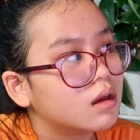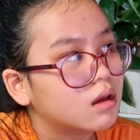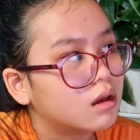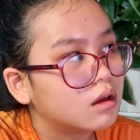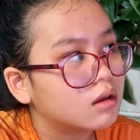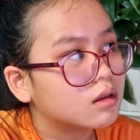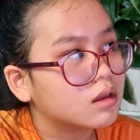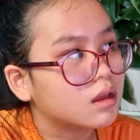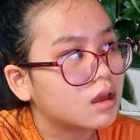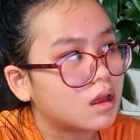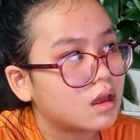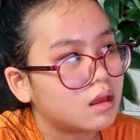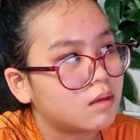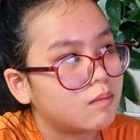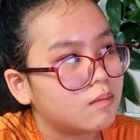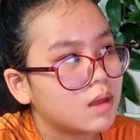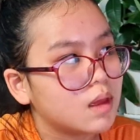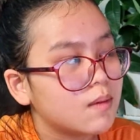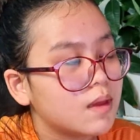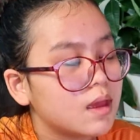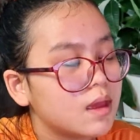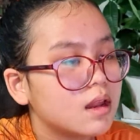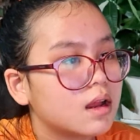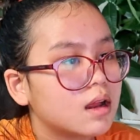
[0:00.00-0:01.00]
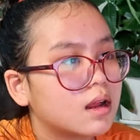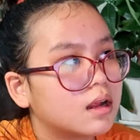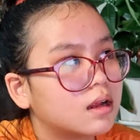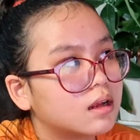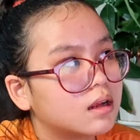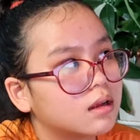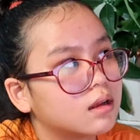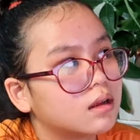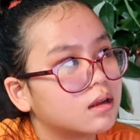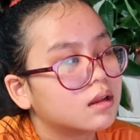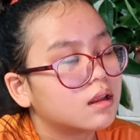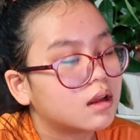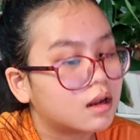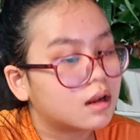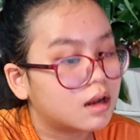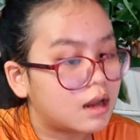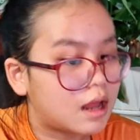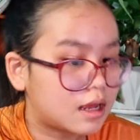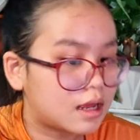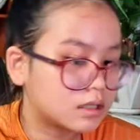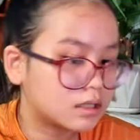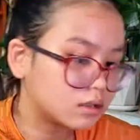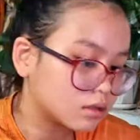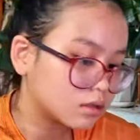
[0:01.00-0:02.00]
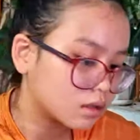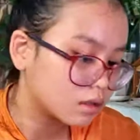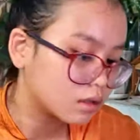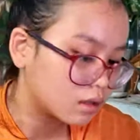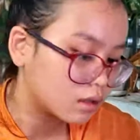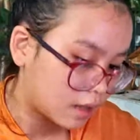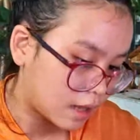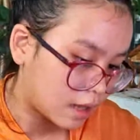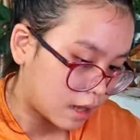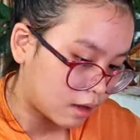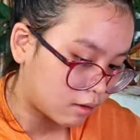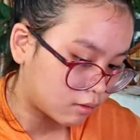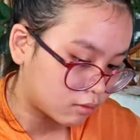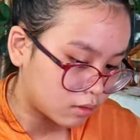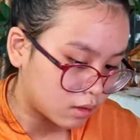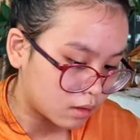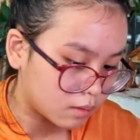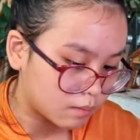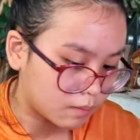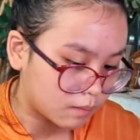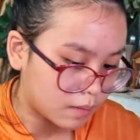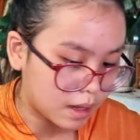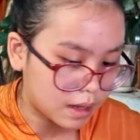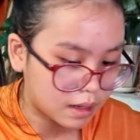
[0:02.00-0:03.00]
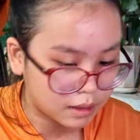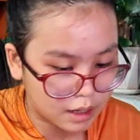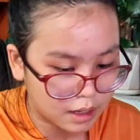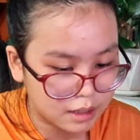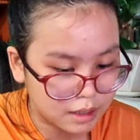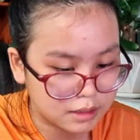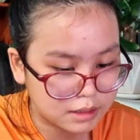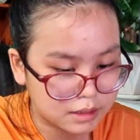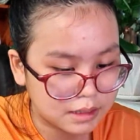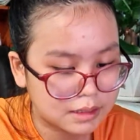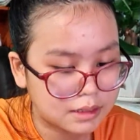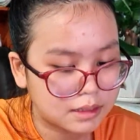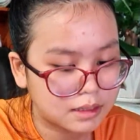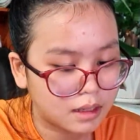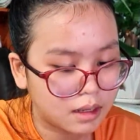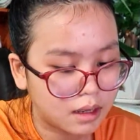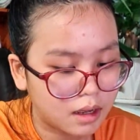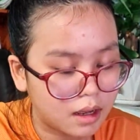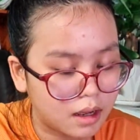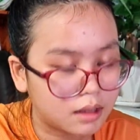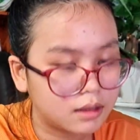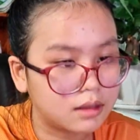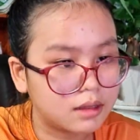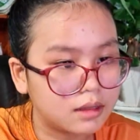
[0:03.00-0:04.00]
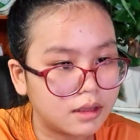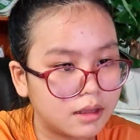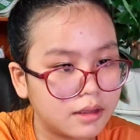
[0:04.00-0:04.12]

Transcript: okay, maybe the class clown in my class is